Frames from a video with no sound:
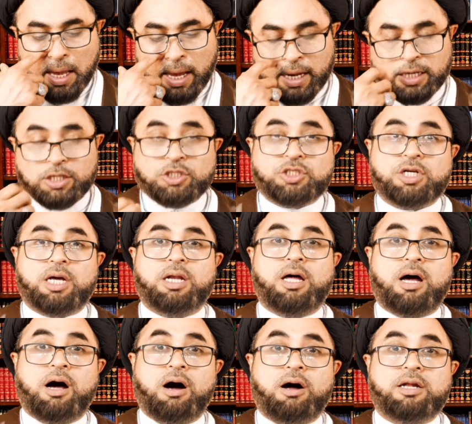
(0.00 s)
and
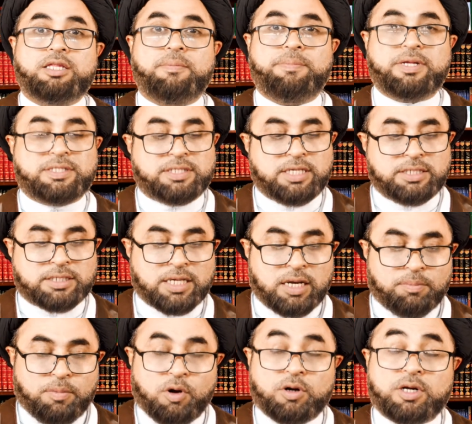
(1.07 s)
inshallah, all the blessings
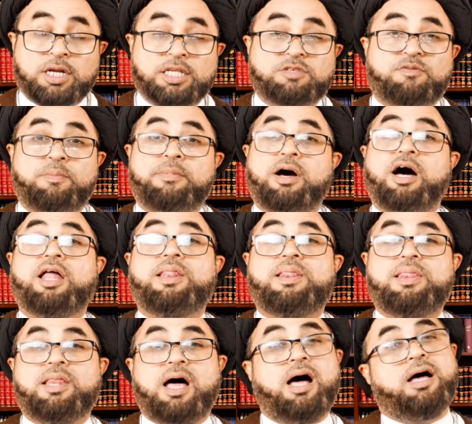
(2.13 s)
and bounties from
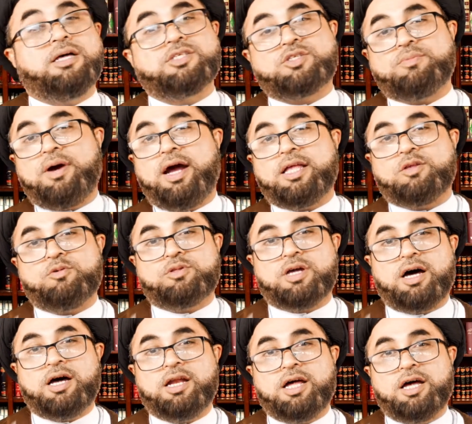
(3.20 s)
Allah subhanahu wa
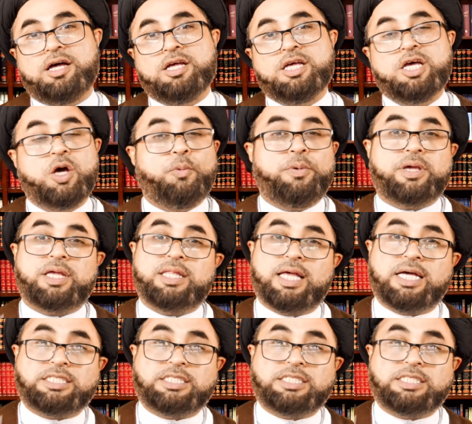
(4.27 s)
ta'ala, we can